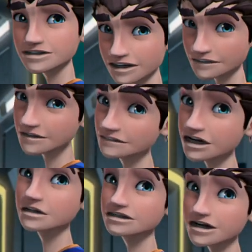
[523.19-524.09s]
In
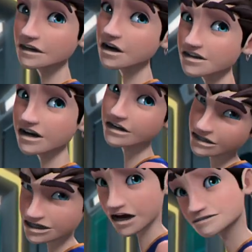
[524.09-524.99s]
1570,
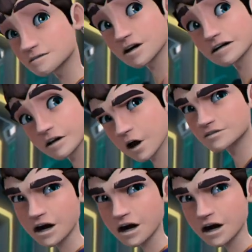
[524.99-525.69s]
the Esmeralda was